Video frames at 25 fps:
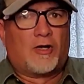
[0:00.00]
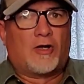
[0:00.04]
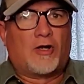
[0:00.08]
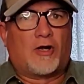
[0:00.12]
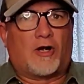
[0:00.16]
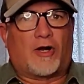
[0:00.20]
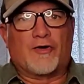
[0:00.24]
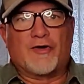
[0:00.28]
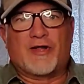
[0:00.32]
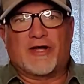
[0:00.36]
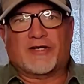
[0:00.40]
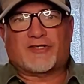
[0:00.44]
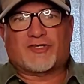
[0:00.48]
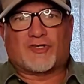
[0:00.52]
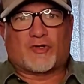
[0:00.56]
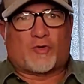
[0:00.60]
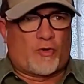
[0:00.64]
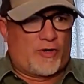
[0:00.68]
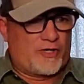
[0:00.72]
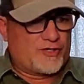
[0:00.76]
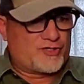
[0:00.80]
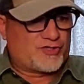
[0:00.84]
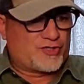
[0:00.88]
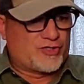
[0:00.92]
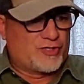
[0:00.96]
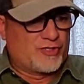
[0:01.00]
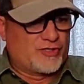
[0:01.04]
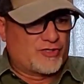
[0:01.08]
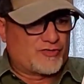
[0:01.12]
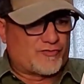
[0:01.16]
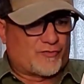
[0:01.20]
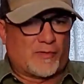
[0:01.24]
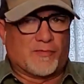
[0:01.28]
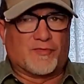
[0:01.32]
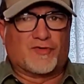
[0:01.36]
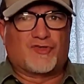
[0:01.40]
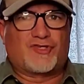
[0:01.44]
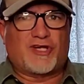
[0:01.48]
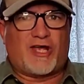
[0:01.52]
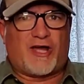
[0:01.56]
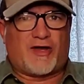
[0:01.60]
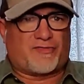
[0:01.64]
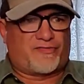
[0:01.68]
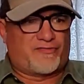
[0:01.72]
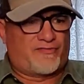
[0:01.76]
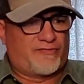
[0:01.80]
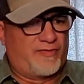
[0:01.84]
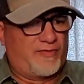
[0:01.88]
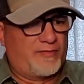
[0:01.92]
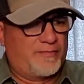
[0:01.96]
Our next question is from
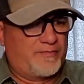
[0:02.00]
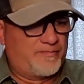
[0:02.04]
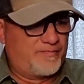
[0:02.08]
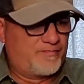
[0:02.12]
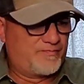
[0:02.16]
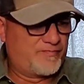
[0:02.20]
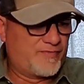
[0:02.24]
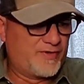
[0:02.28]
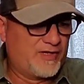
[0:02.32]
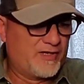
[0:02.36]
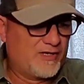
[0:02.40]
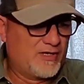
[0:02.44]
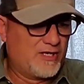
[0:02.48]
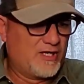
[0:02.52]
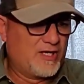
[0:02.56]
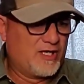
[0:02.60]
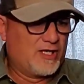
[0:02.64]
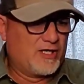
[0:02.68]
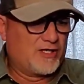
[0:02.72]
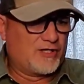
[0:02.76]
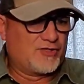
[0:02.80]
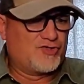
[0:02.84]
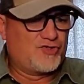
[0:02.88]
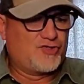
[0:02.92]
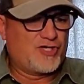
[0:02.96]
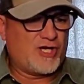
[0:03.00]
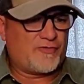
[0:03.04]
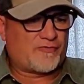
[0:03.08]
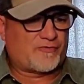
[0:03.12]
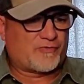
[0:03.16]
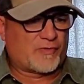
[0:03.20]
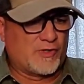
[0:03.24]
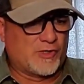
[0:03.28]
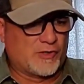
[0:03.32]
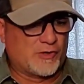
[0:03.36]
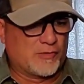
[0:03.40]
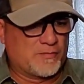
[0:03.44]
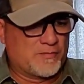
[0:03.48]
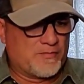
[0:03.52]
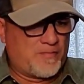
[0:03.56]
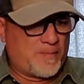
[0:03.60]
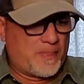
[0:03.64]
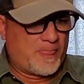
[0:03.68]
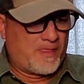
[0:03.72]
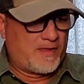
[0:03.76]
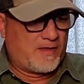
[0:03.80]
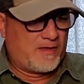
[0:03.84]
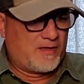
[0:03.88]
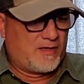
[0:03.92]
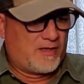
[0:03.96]
Jeff. Jeff wrote,
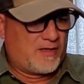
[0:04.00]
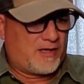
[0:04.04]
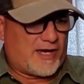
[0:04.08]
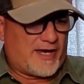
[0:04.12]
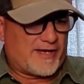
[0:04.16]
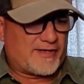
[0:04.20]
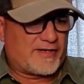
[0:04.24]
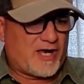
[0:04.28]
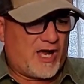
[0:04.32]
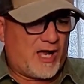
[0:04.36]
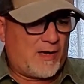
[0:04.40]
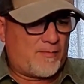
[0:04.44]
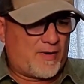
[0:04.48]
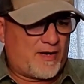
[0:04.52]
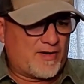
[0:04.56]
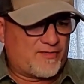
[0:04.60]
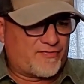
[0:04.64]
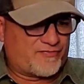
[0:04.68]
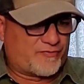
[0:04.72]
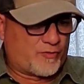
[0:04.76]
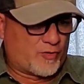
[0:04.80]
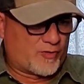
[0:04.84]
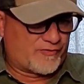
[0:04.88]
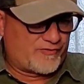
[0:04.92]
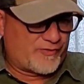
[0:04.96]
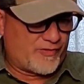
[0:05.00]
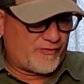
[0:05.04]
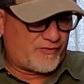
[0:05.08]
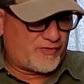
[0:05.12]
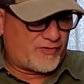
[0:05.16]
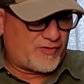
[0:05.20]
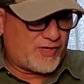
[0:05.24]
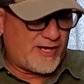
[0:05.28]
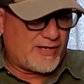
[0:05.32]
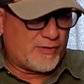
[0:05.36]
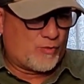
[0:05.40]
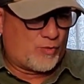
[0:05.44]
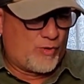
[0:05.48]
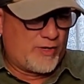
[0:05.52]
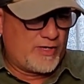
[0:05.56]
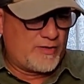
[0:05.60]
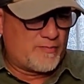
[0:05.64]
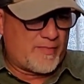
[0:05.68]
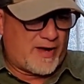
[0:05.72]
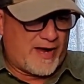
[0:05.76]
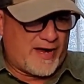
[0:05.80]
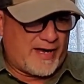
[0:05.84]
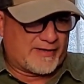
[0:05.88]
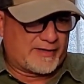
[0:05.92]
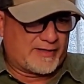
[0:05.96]
I got my 458 Win
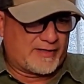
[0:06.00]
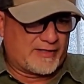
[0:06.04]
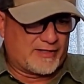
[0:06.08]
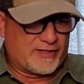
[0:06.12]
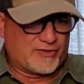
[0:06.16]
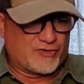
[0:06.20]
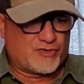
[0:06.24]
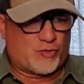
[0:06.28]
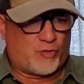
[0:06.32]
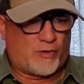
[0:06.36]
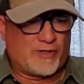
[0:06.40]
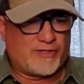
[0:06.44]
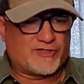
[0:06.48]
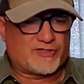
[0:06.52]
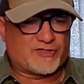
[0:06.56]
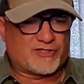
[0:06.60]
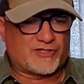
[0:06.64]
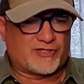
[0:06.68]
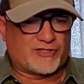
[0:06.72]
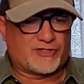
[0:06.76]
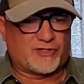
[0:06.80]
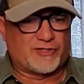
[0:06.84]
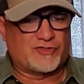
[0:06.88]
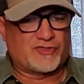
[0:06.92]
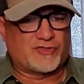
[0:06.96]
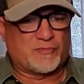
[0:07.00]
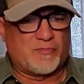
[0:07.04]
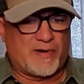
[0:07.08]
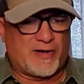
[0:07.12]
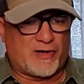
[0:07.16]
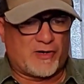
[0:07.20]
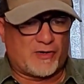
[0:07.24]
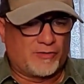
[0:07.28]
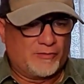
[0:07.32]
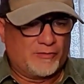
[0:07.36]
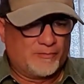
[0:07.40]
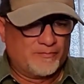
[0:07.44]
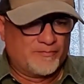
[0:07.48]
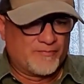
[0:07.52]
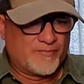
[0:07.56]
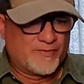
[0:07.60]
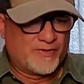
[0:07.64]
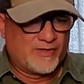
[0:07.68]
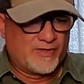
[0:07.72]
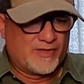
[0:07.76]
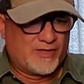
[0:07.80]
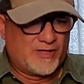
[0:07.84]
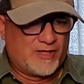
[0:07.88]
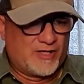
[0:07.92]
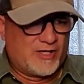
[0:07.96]
Mag in a 26-inch barrel
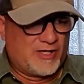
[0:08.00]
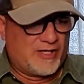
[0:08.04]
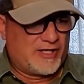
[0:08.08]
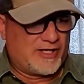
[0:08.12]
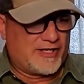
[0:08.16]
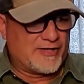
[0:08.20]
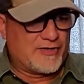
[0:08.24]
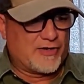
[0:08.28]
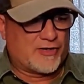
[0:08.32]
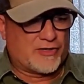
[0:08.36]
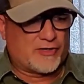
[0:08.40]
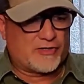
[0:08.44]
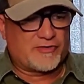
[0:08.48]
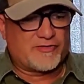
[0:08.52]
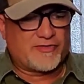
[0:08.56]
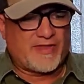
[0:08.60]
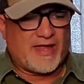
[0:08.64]
and heard